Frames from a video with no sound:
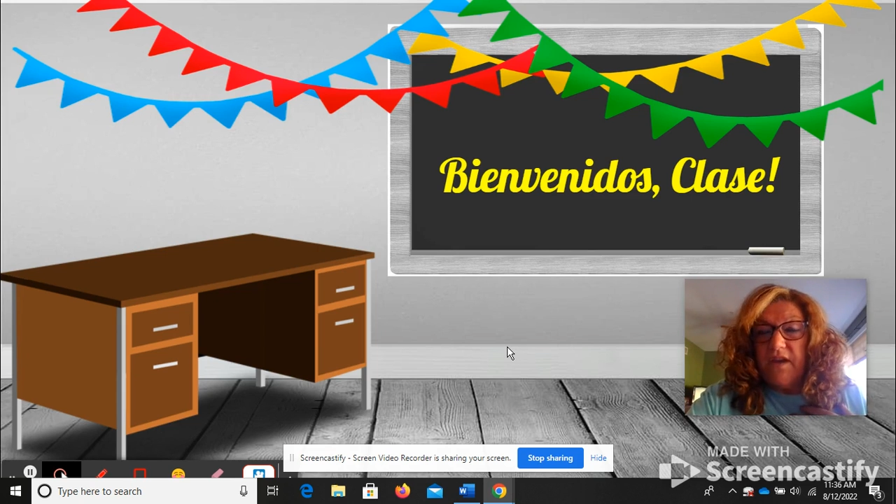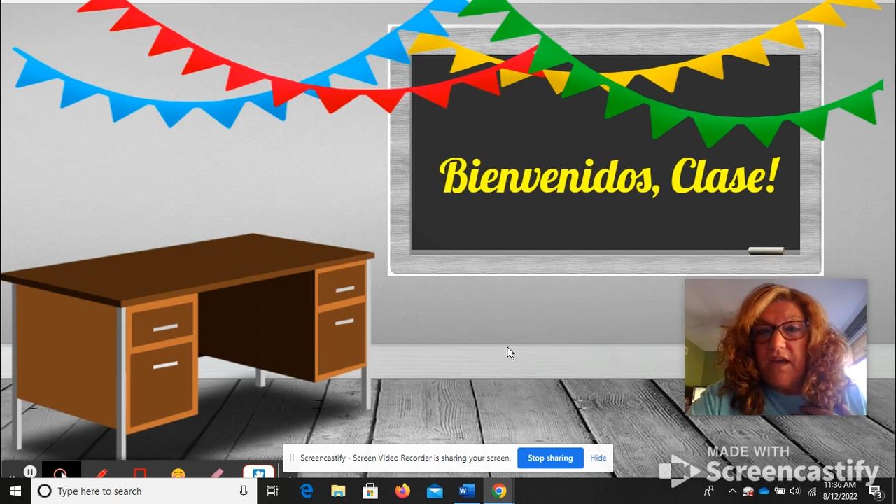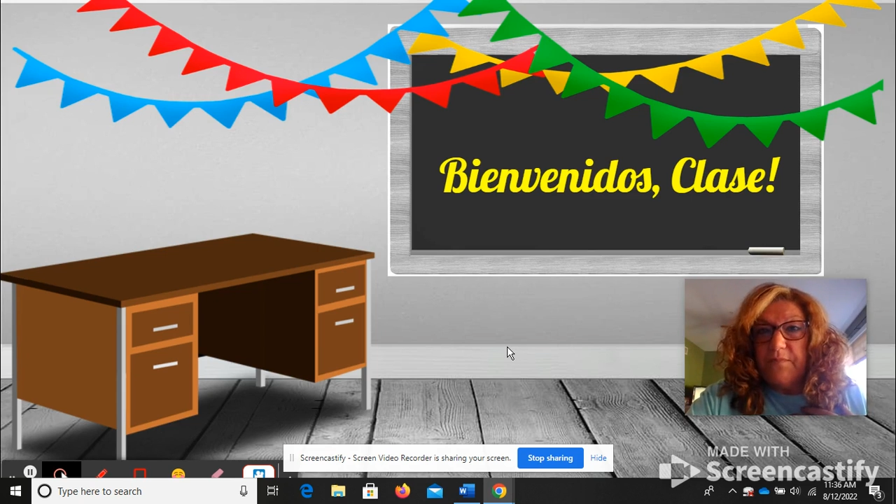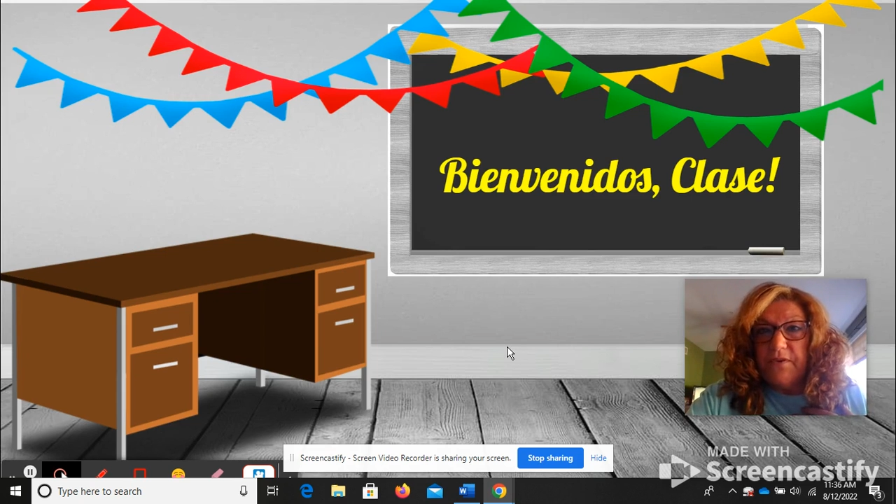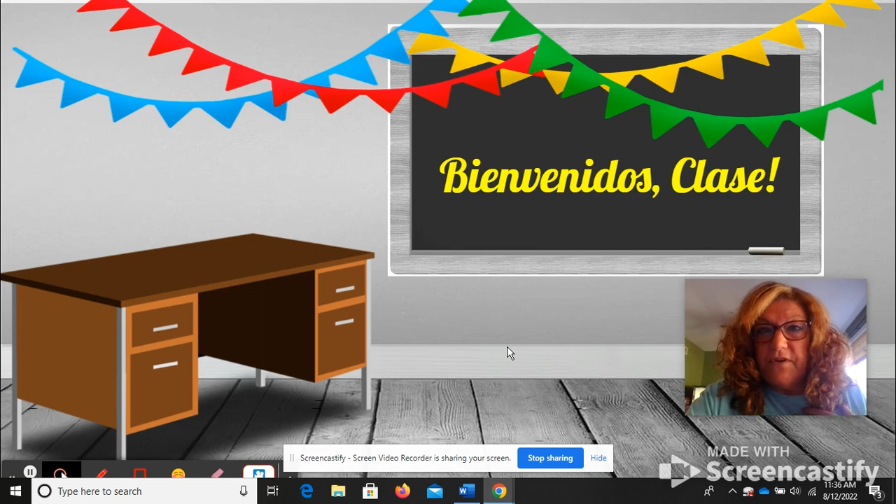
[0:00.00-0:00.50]

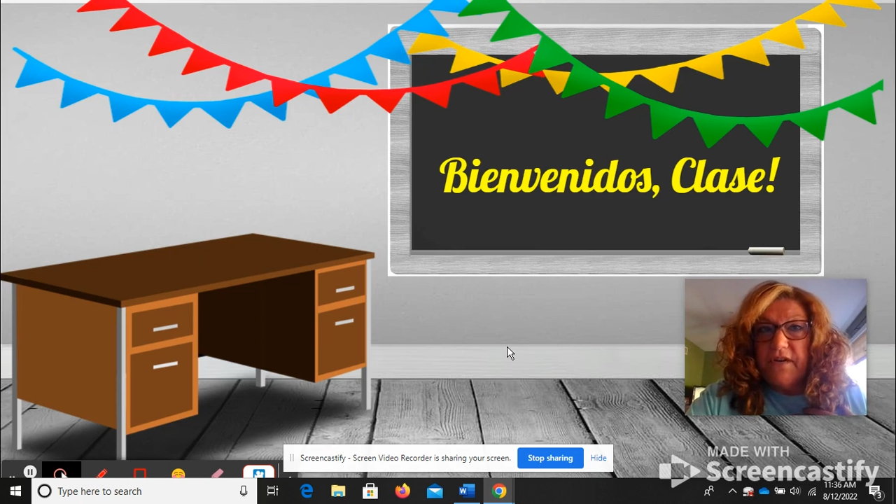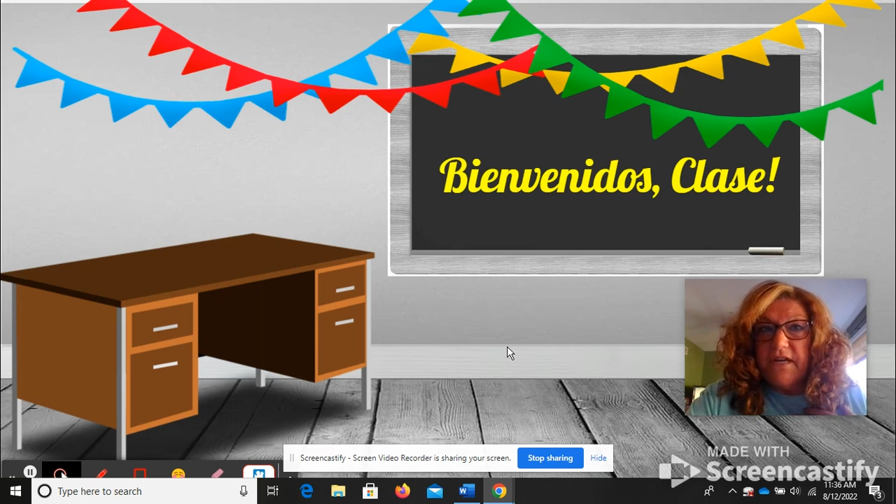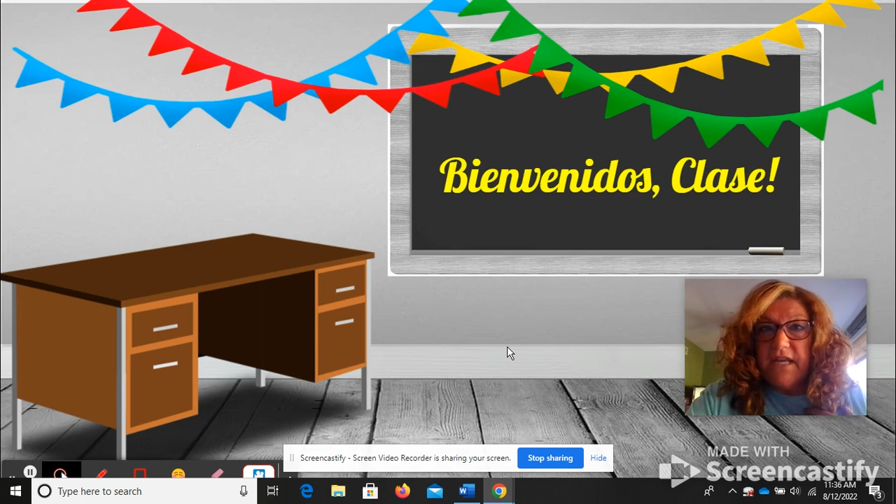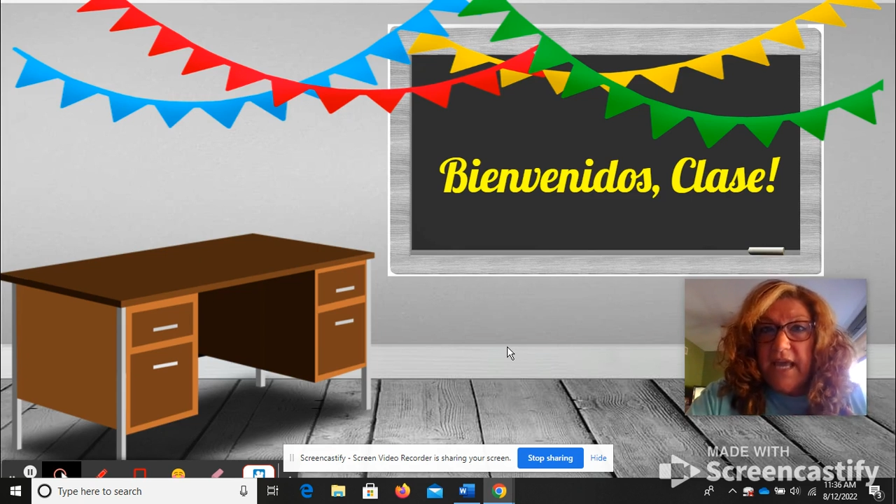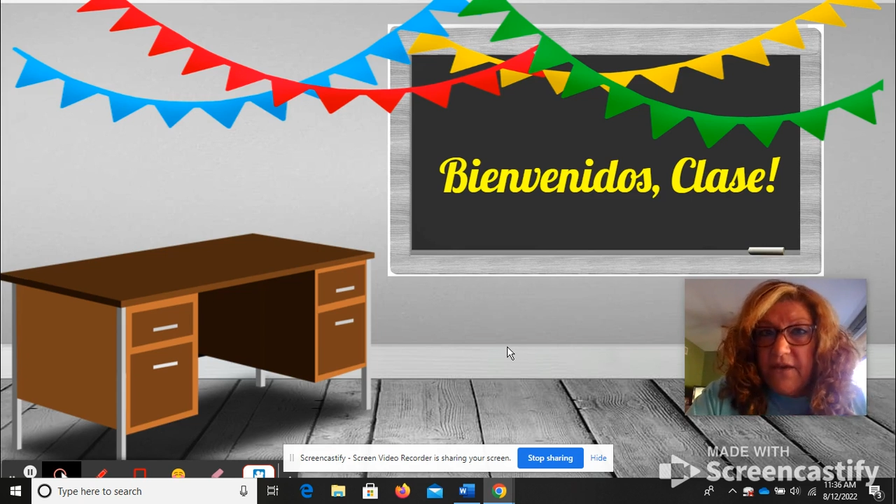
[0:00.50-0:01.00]
I uploaded
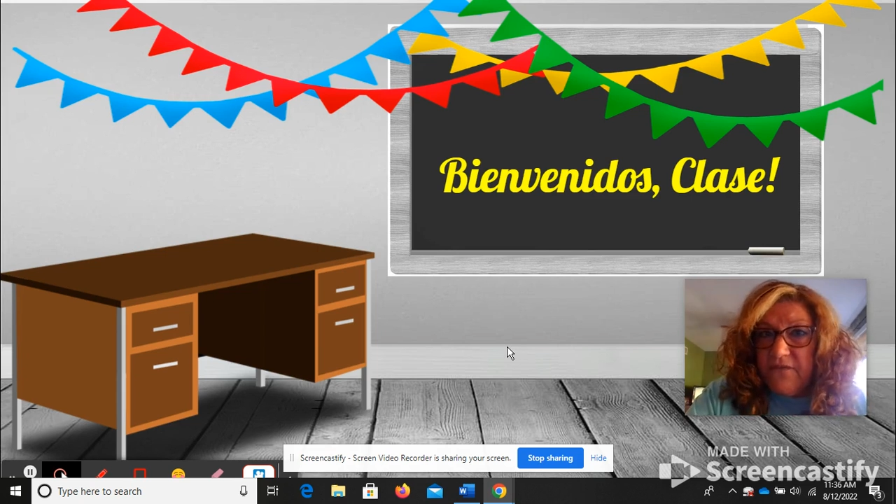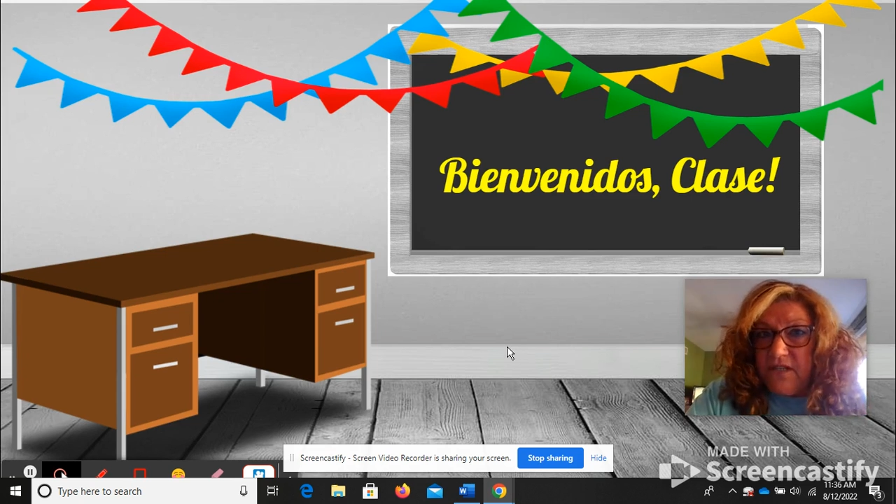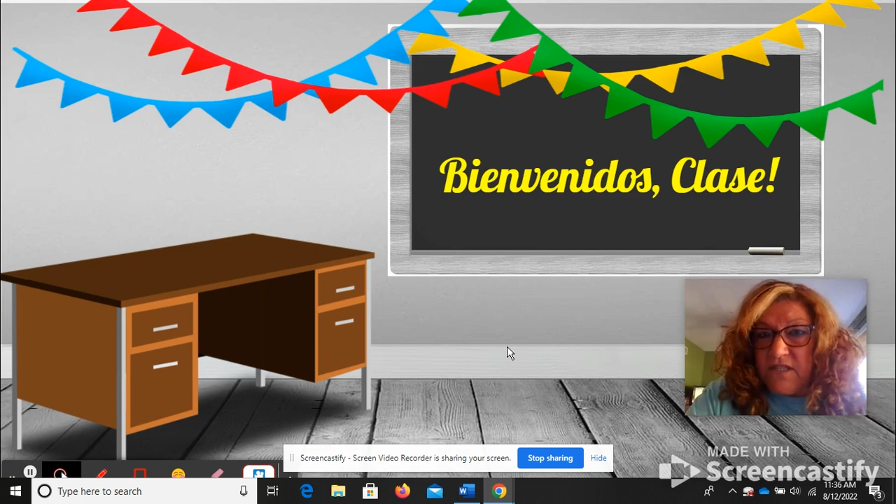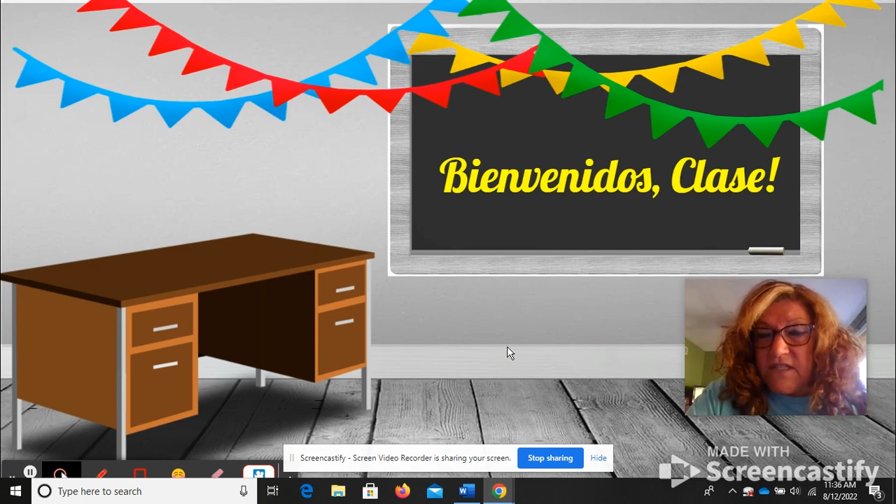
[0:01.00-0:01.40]
into Canvas.